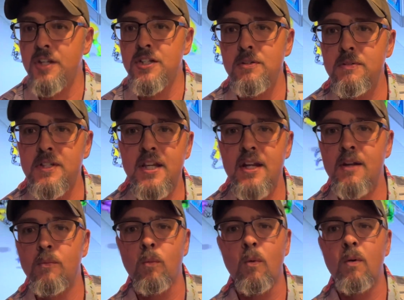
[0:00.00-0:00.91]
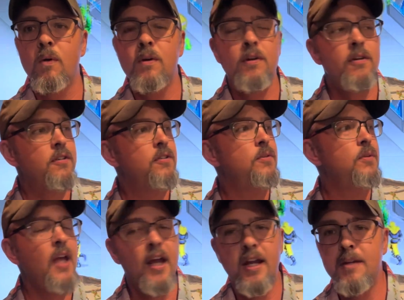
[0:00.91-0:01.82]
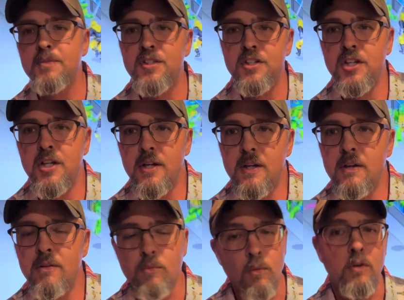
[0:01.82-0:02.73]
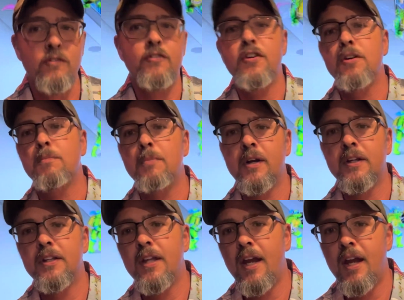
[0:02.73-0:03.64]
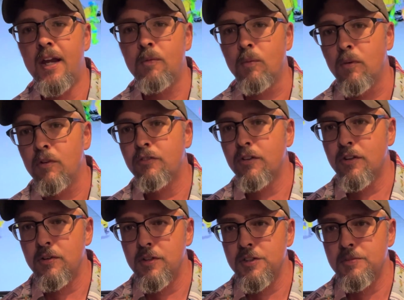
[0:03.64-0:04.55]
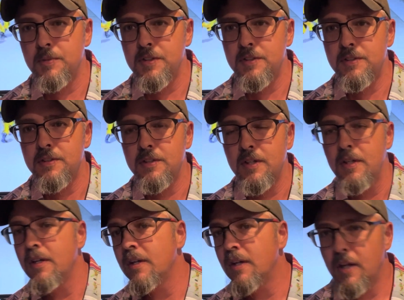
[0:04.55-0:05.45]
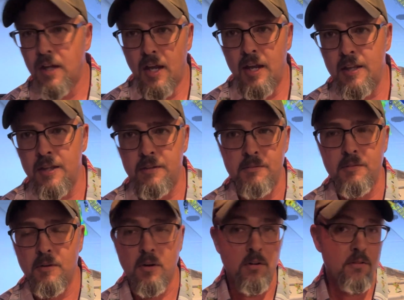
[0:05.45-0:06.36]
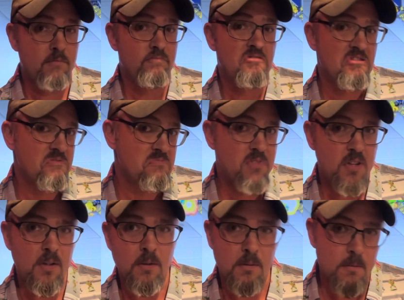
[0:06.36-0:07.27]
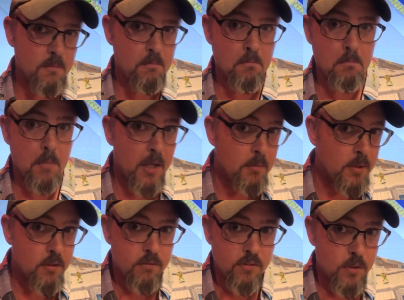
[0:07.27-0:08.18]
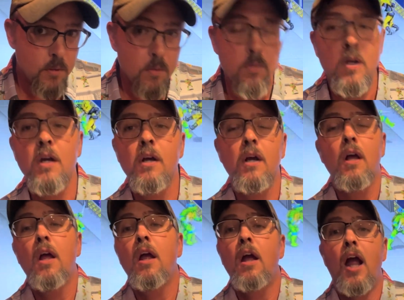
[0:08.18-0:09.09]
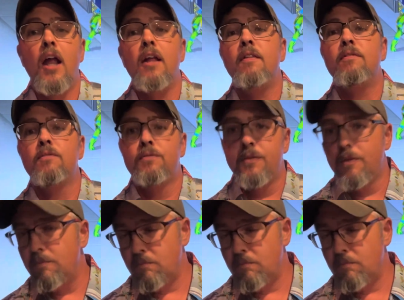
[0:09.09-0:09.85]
you'd get one or two games a year, one for your birthday, one for Christmas, and or maybe a few, and